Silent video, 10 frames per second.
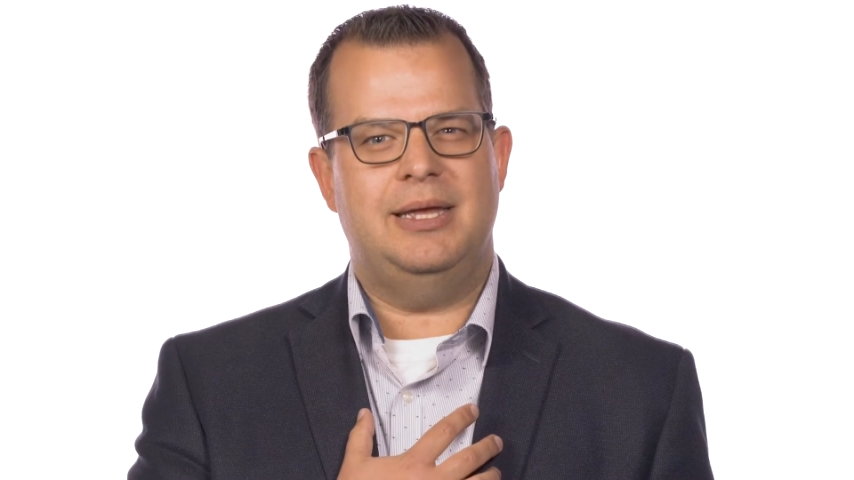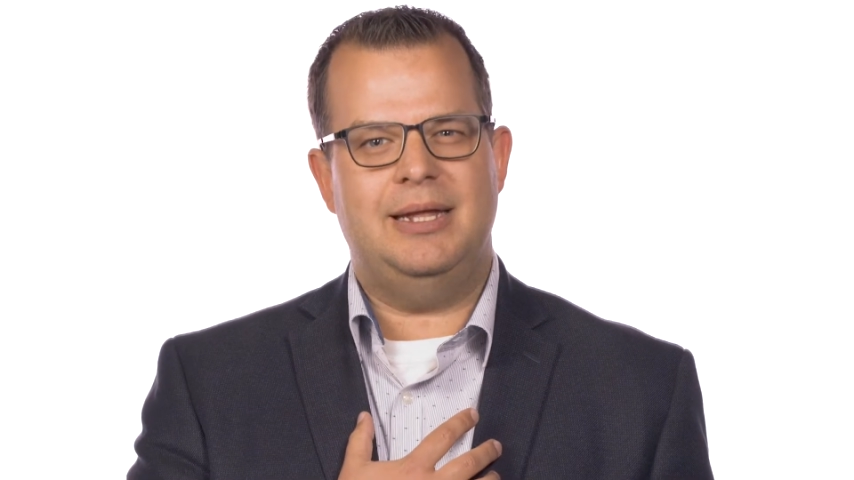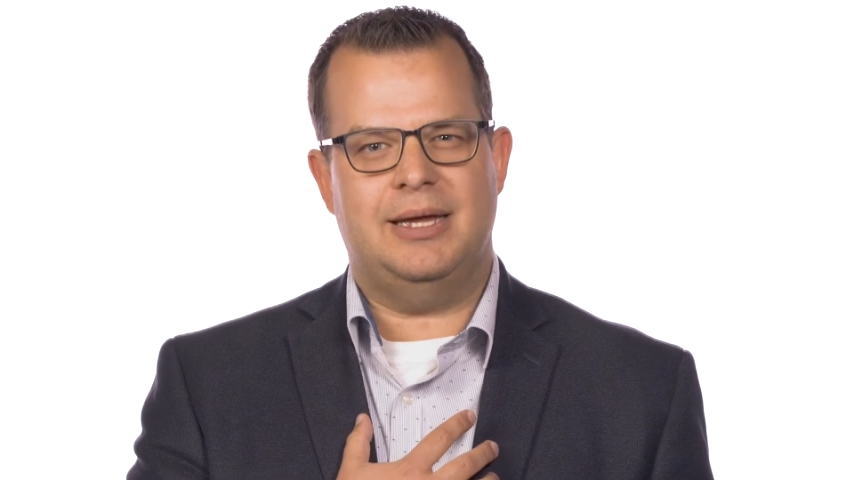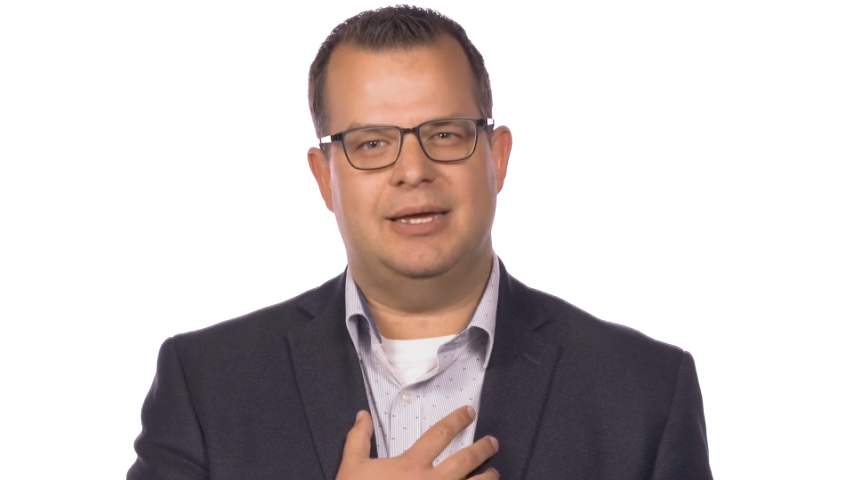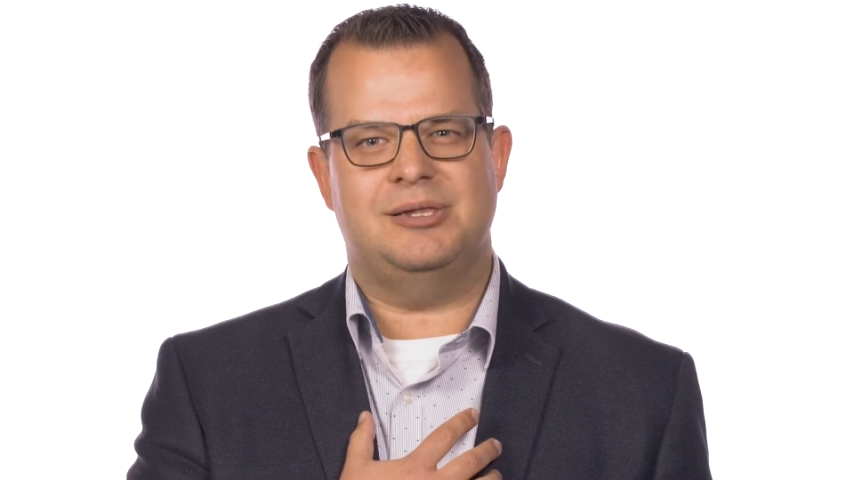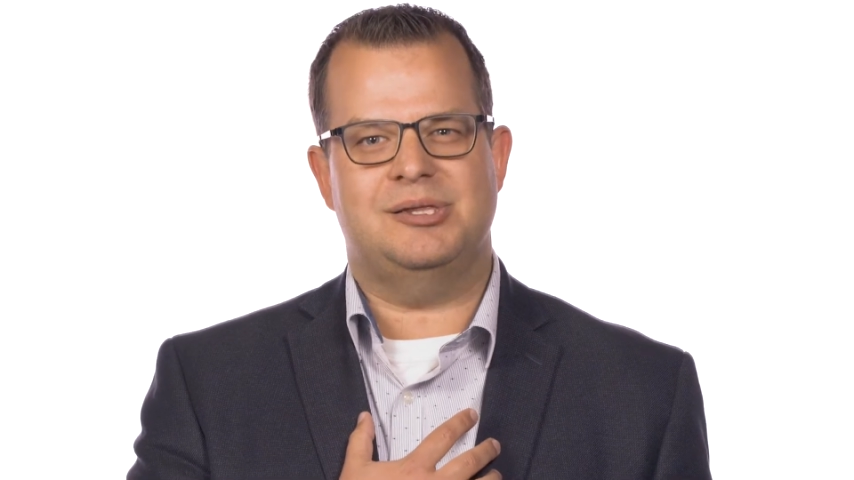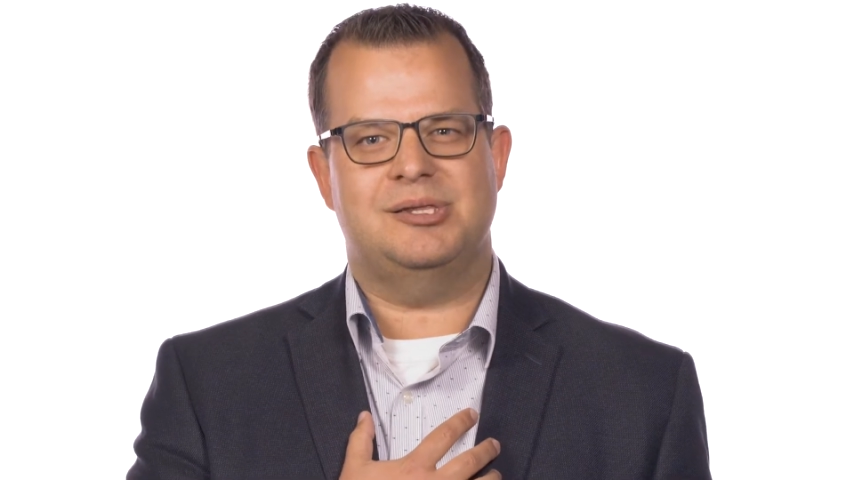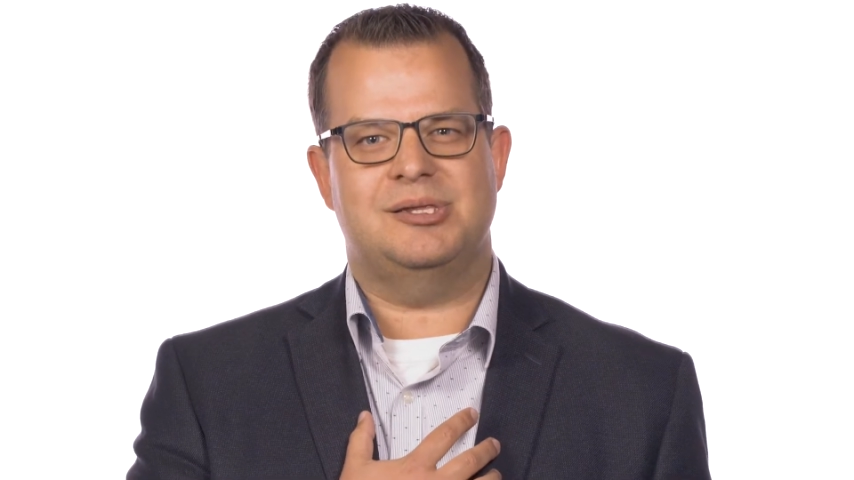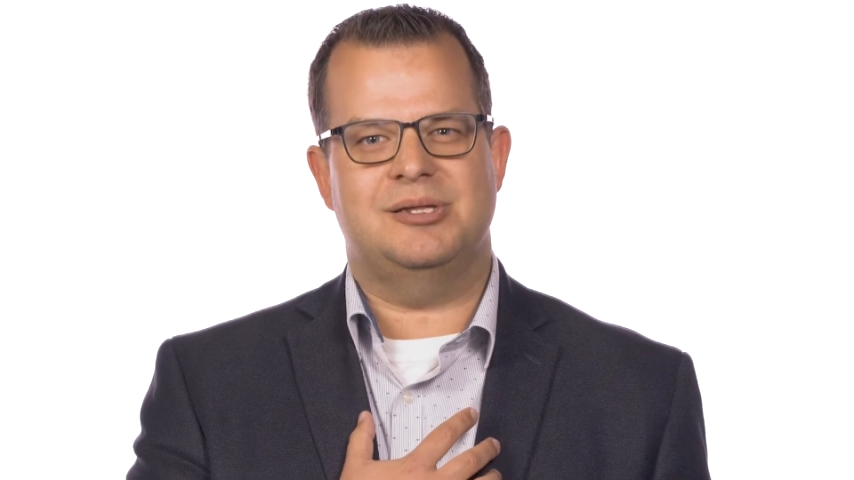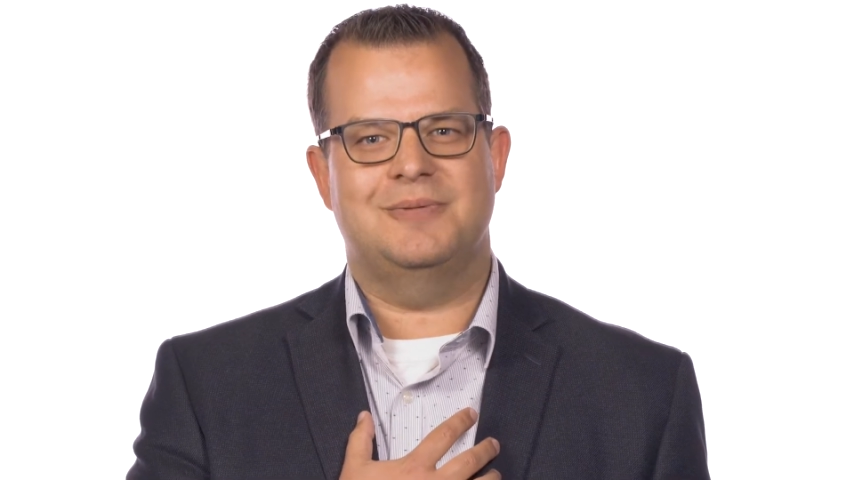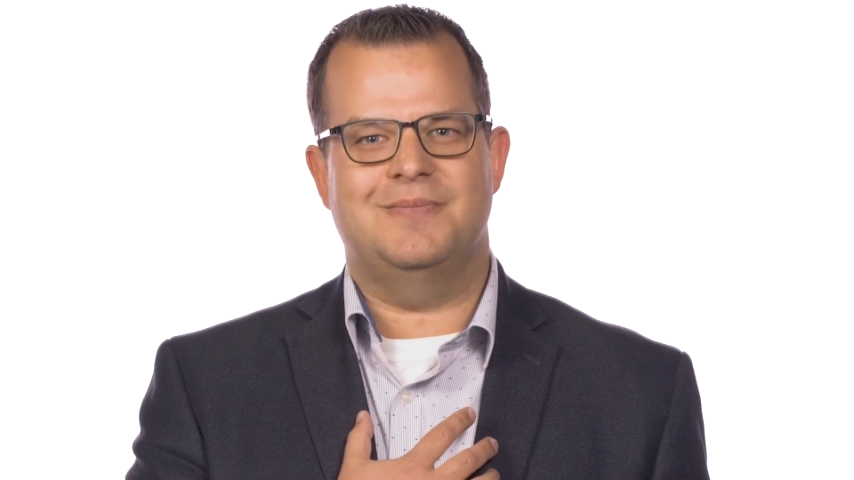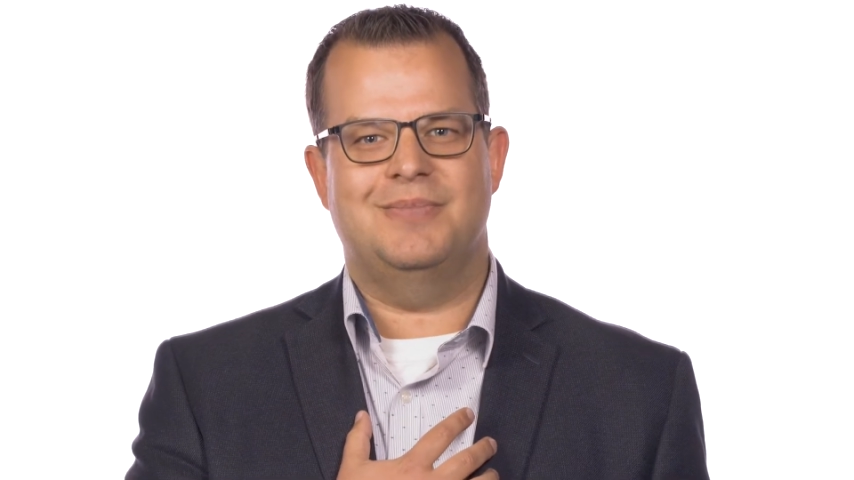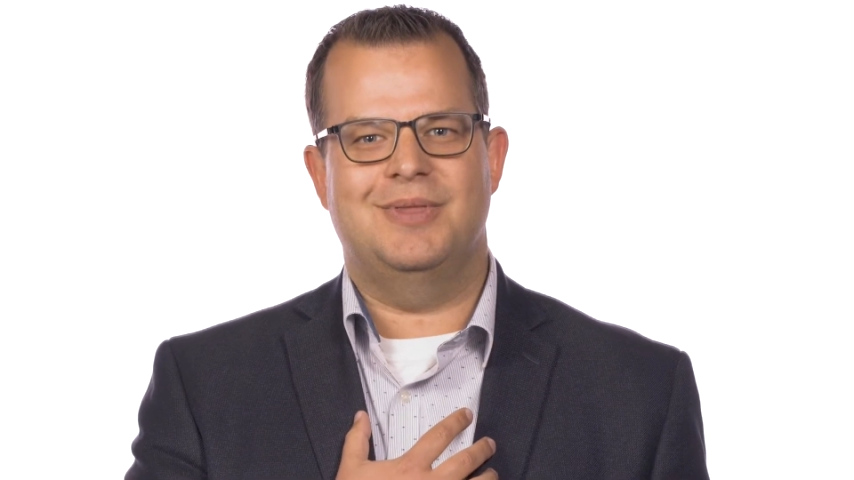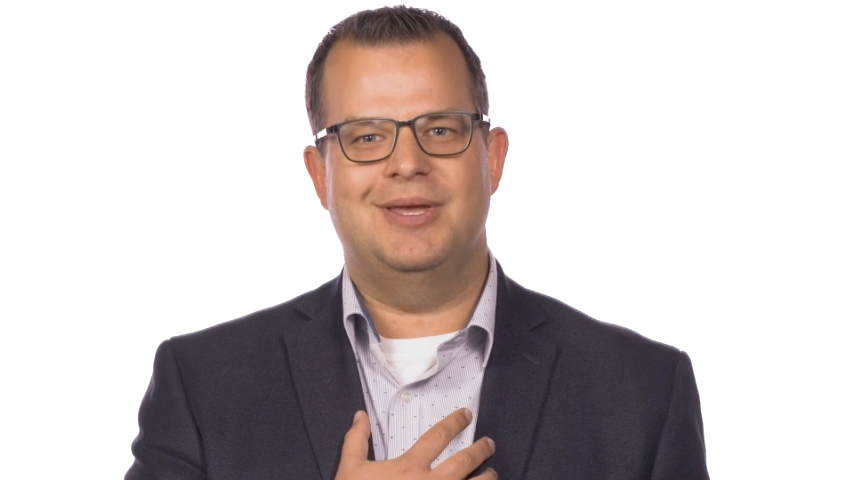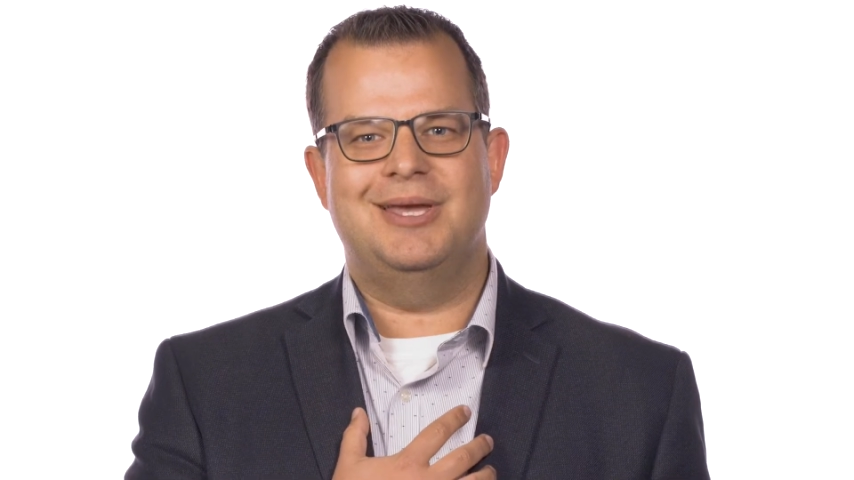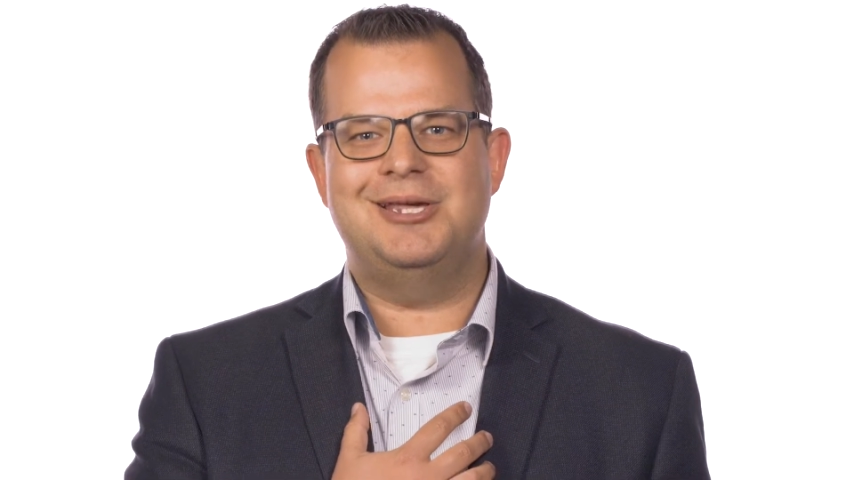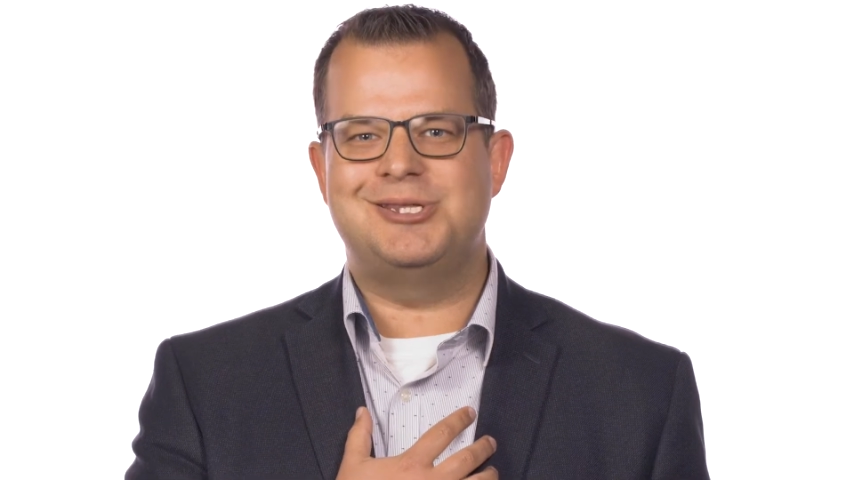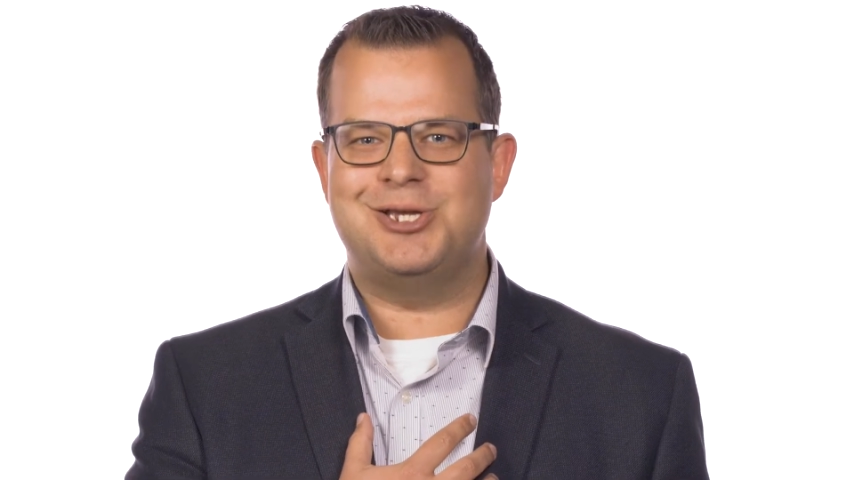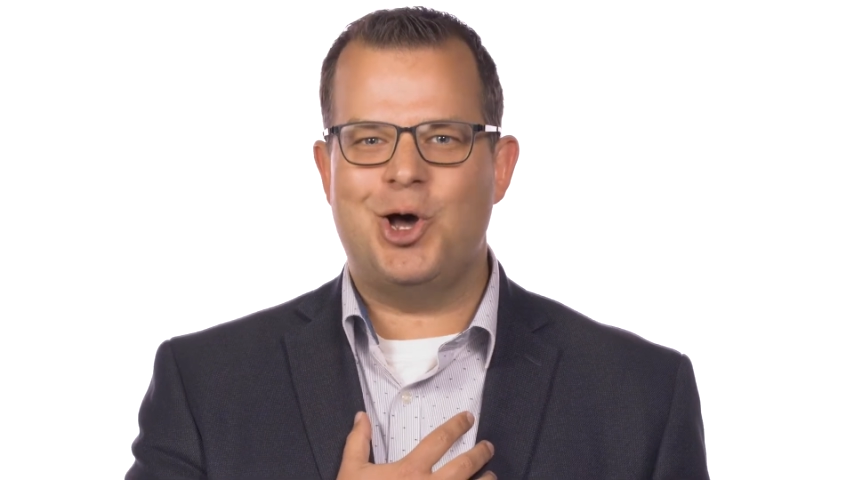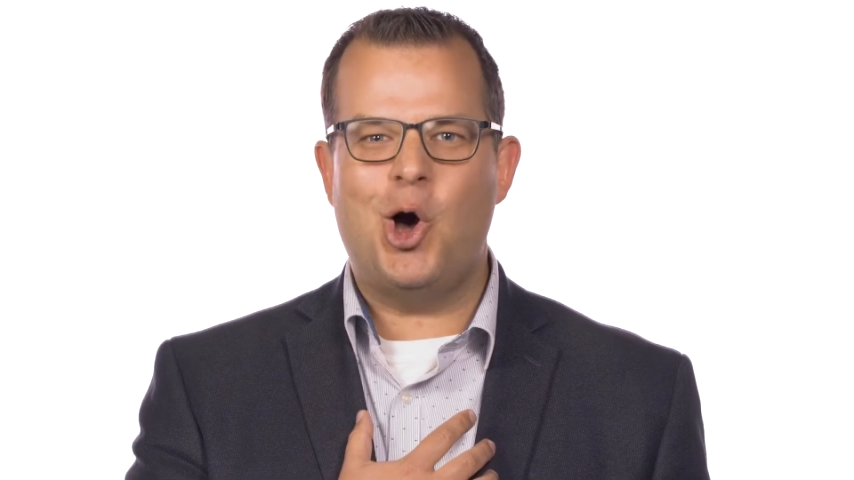in us
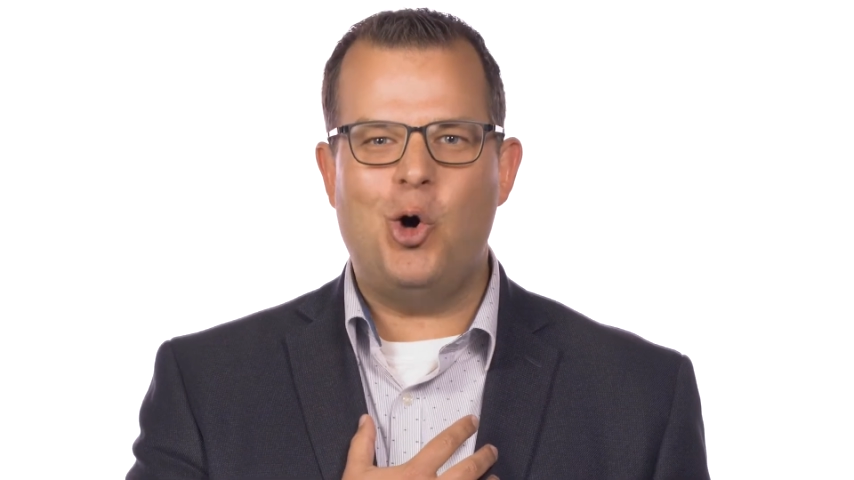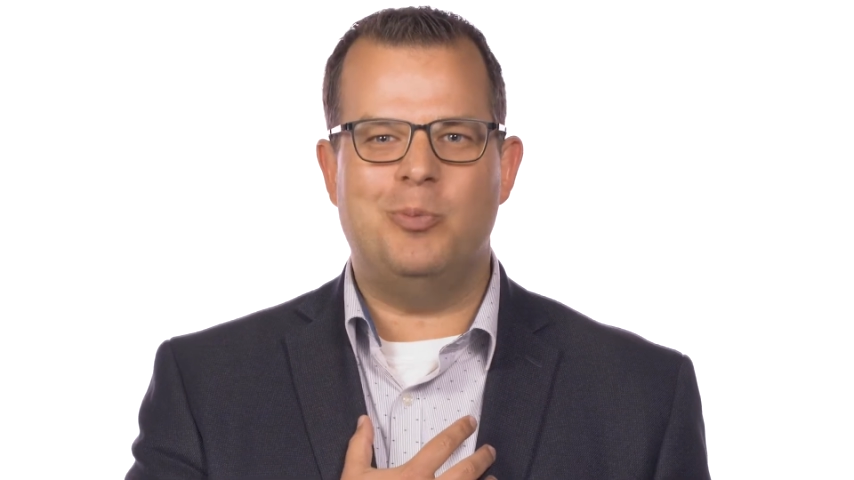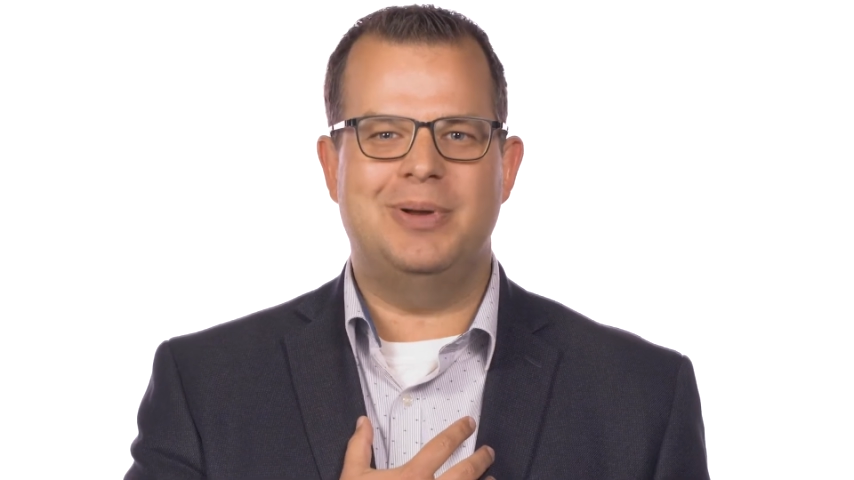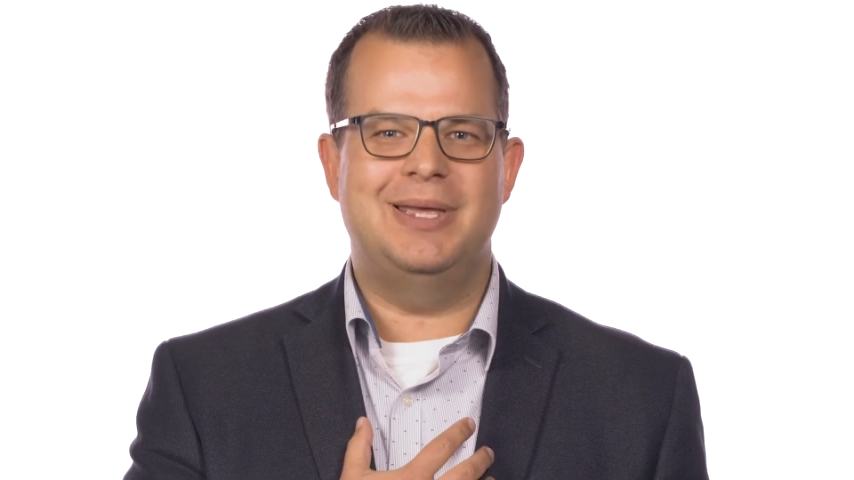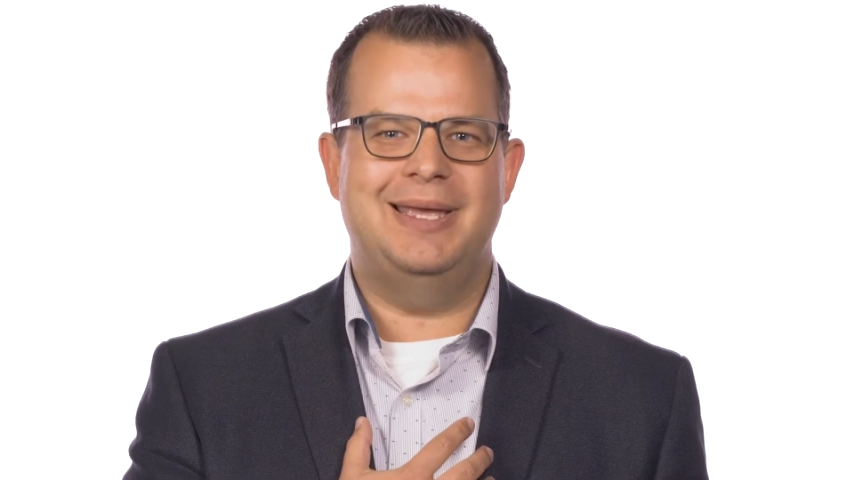is to hope